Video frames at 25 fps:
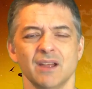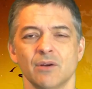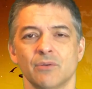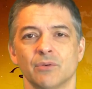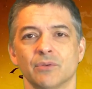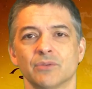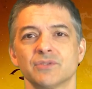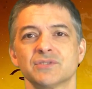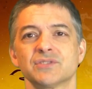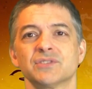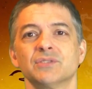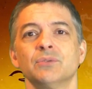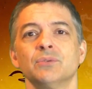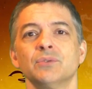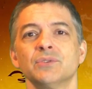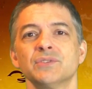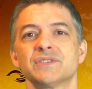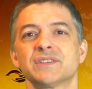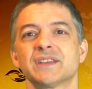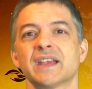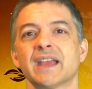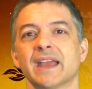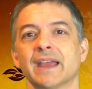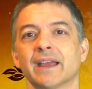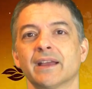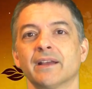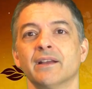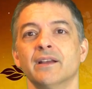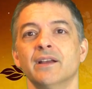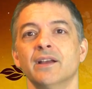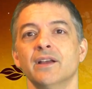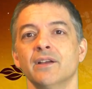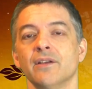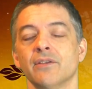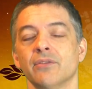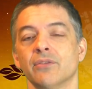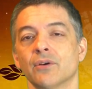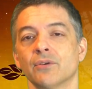Well, there's an old saying,
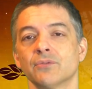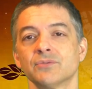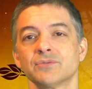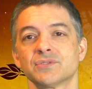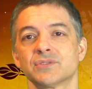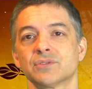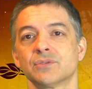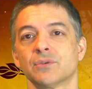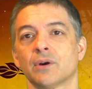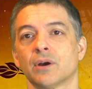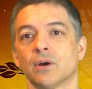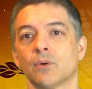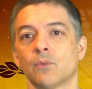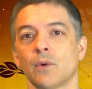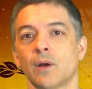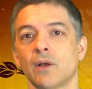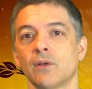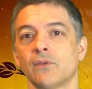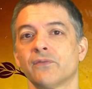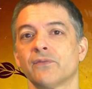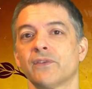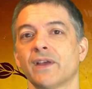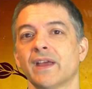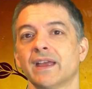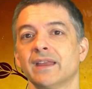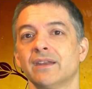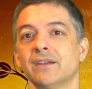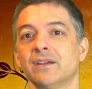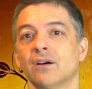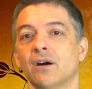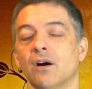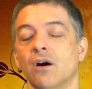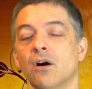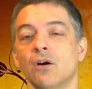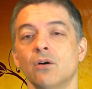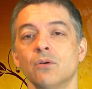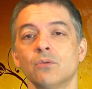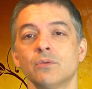those who are well fed
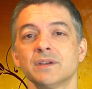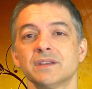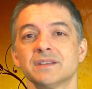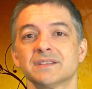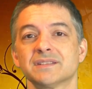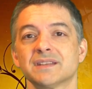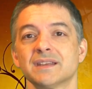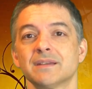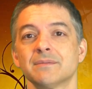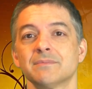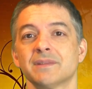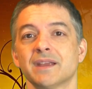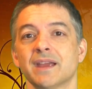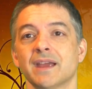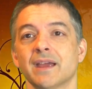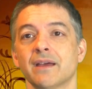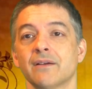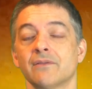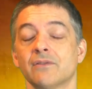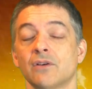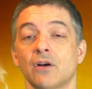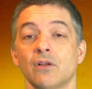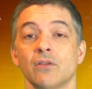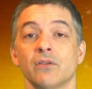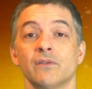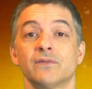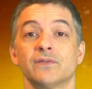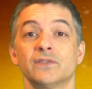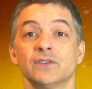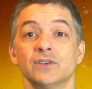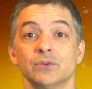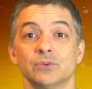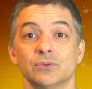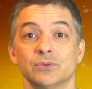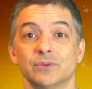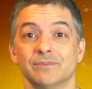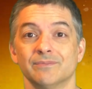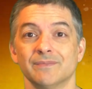always seem to have all the
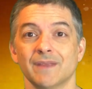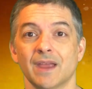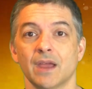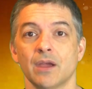food.